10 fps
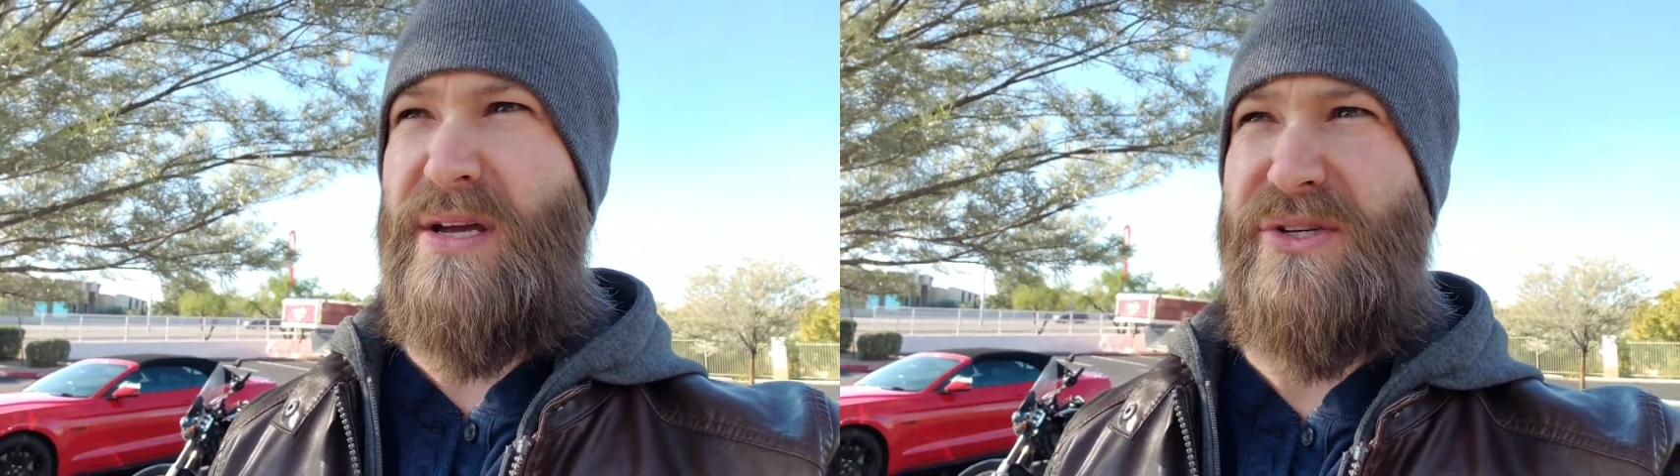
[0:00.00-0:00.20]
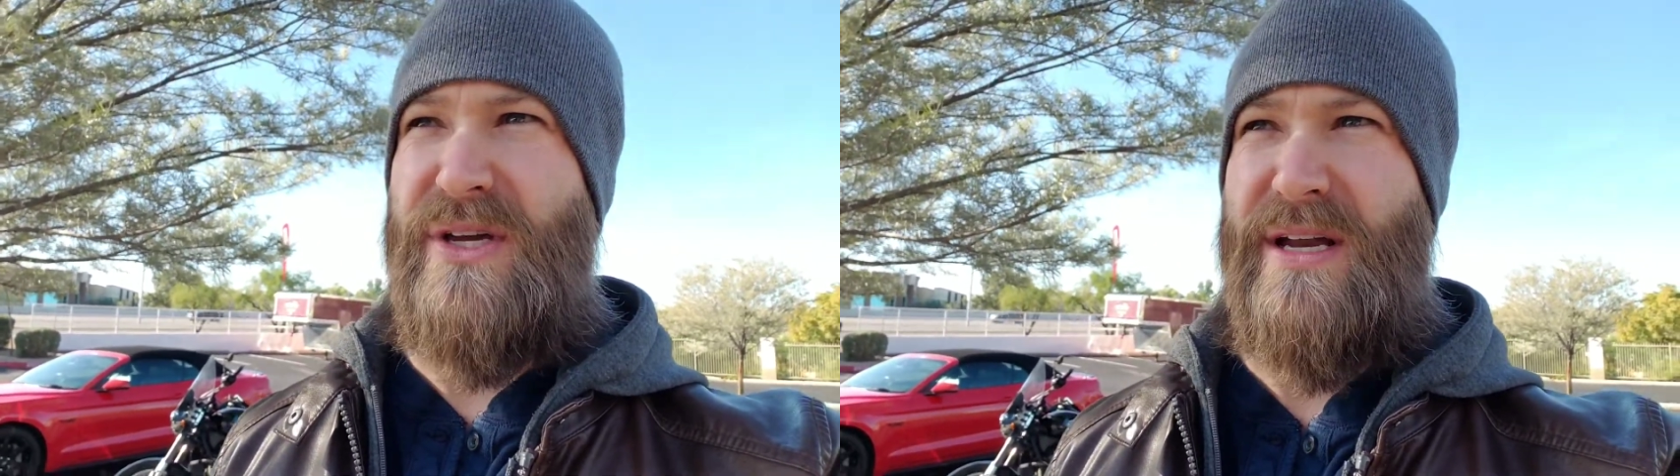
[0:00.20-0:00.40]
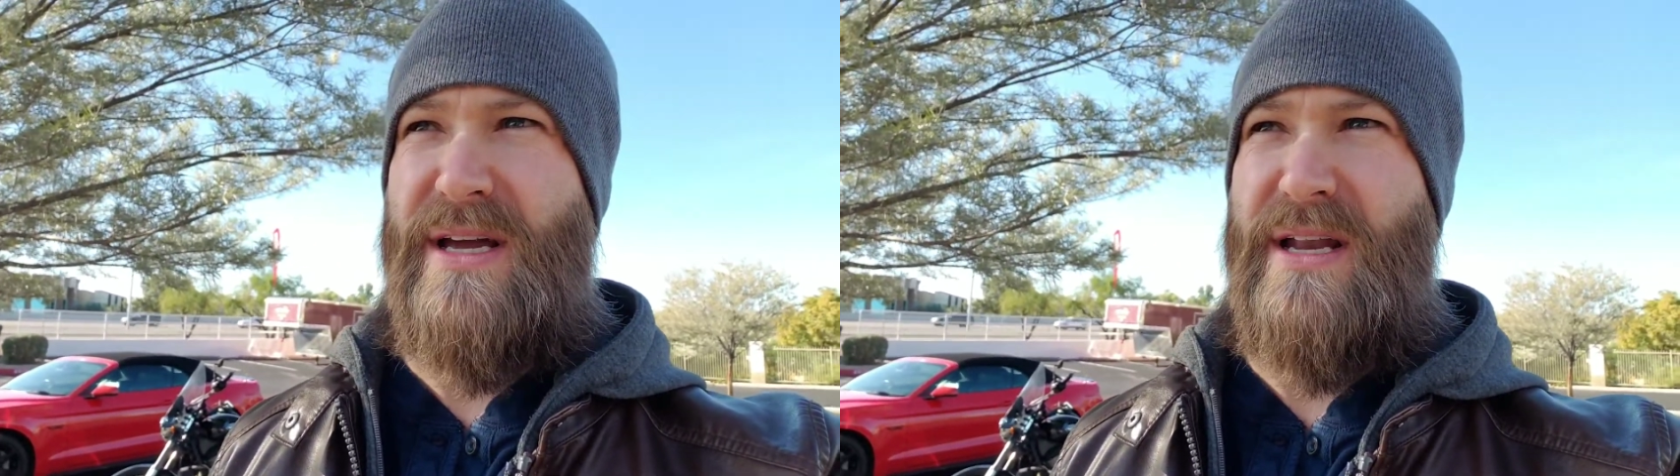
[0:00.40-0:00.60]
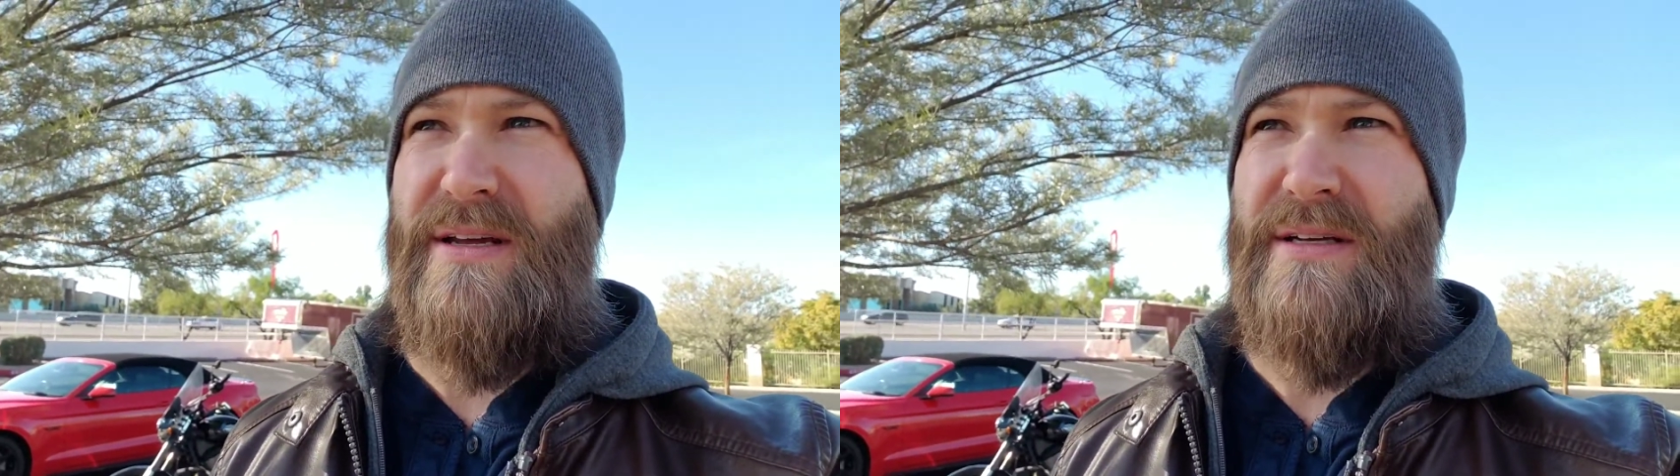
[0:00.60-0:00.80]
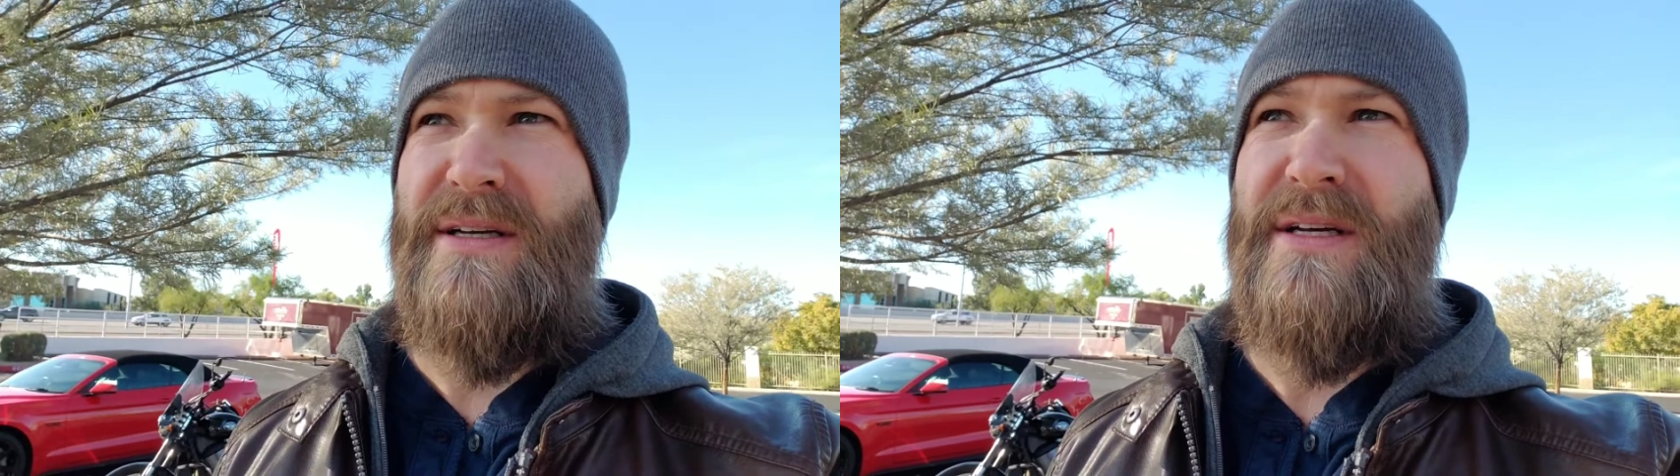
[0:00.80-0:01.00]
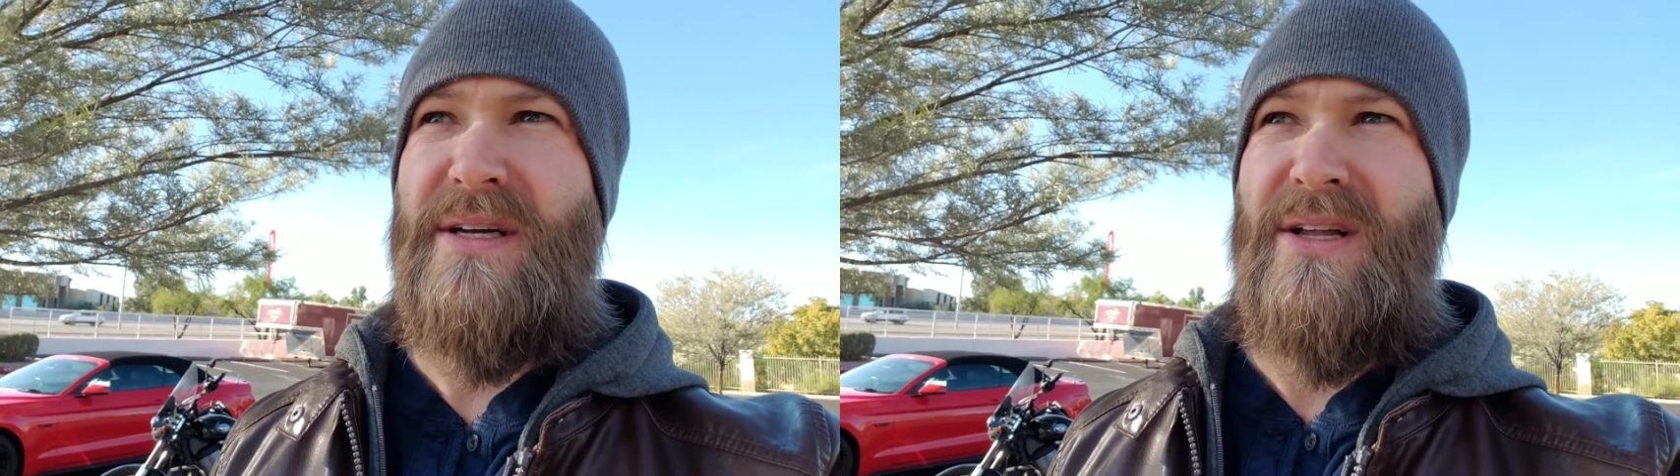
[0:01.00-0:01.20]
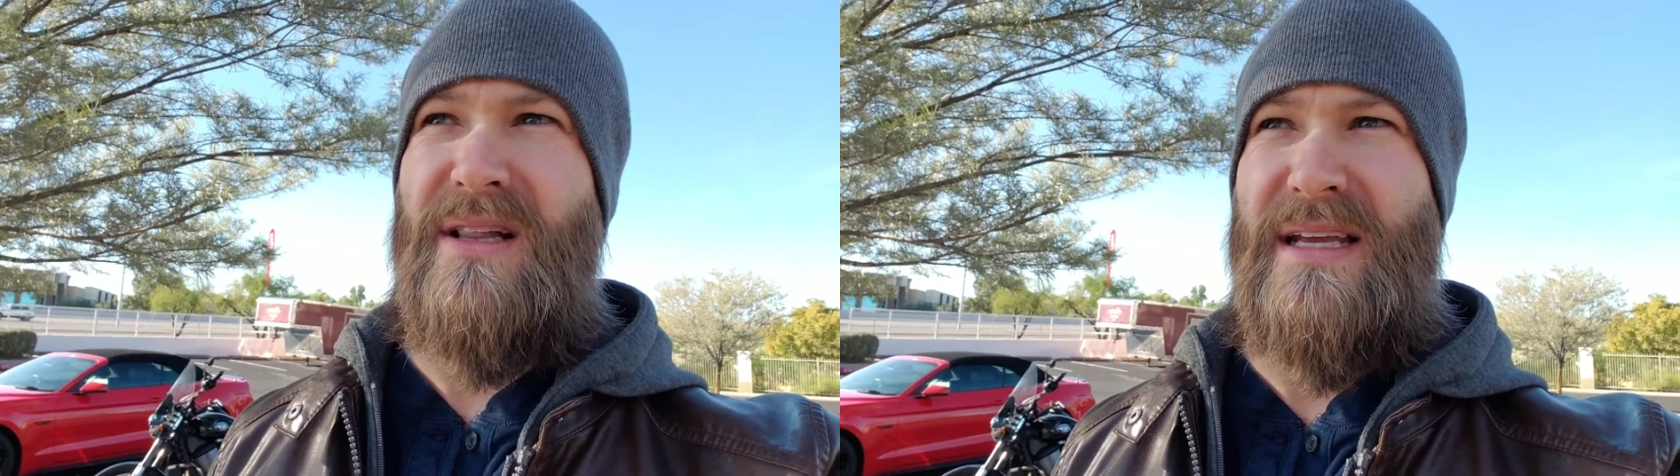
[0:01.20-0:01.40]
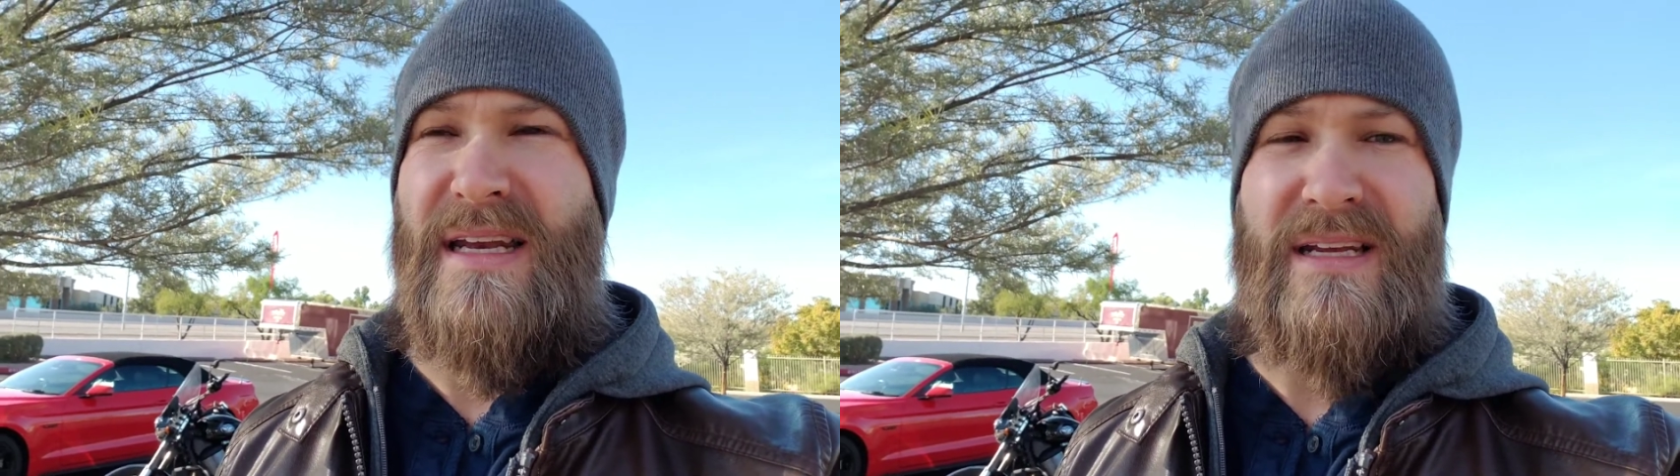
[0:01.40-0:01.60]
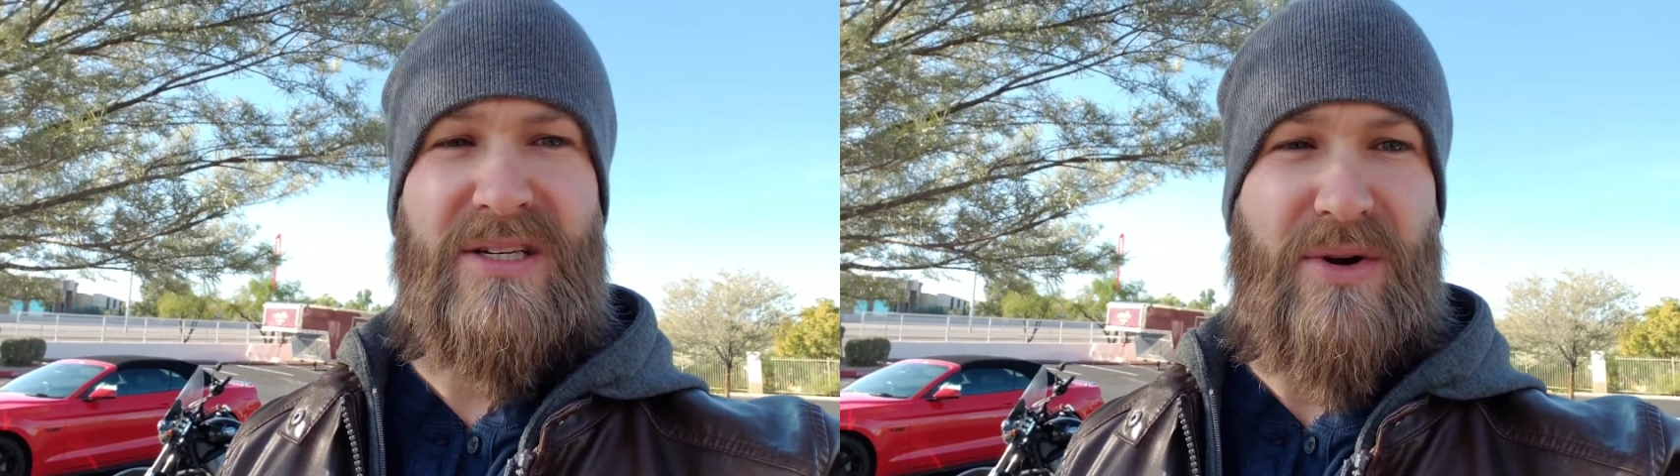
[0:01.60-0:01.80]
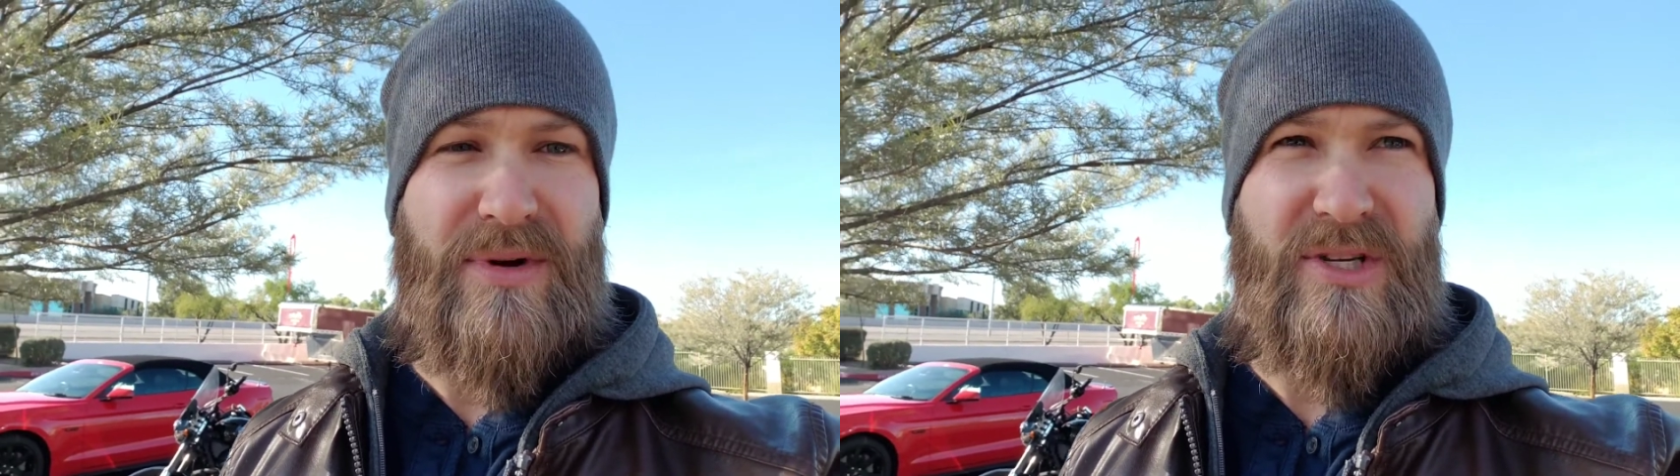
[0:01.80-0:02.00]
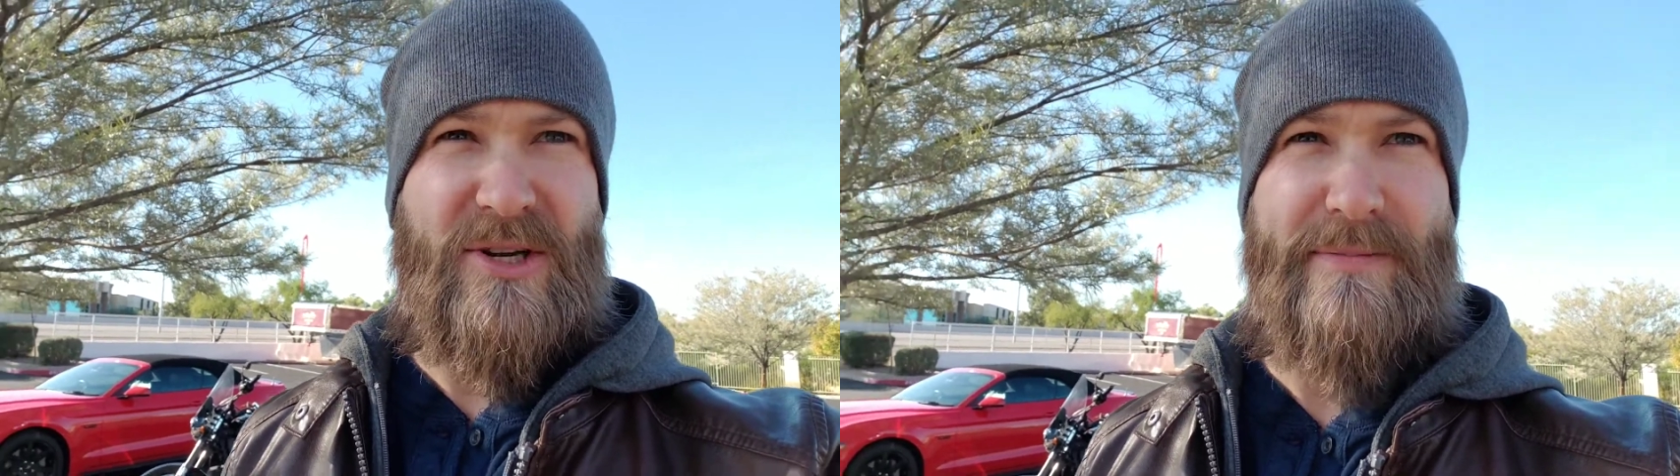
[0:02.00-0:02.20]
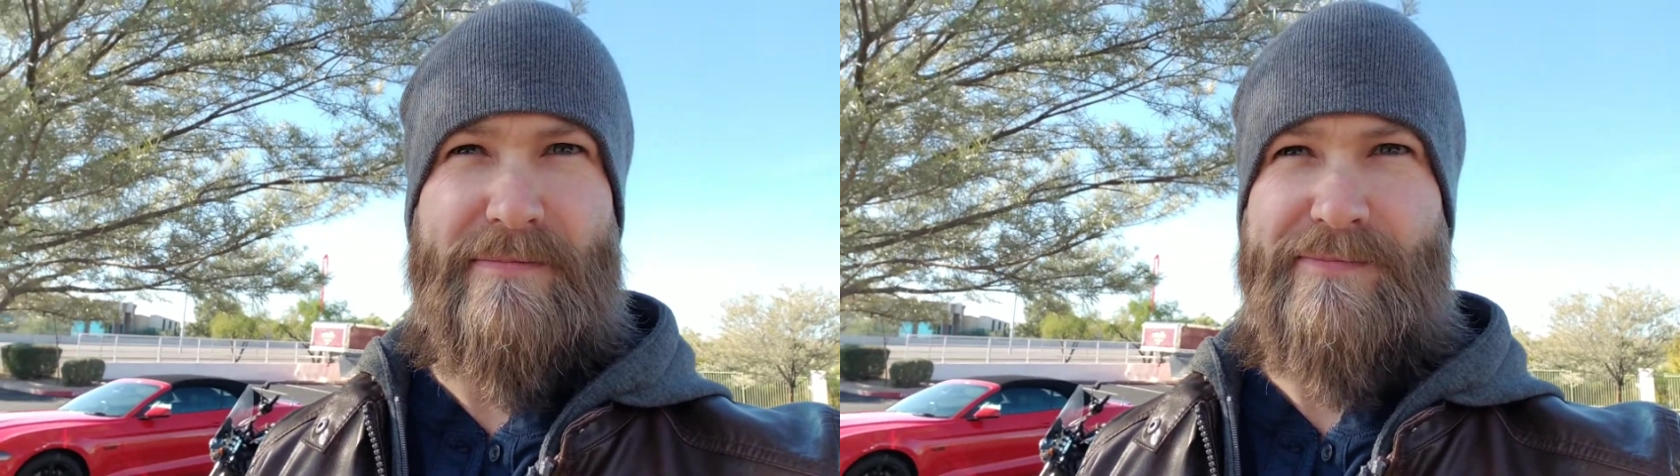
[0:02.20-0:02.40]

so you got to kind of lean in to reach it.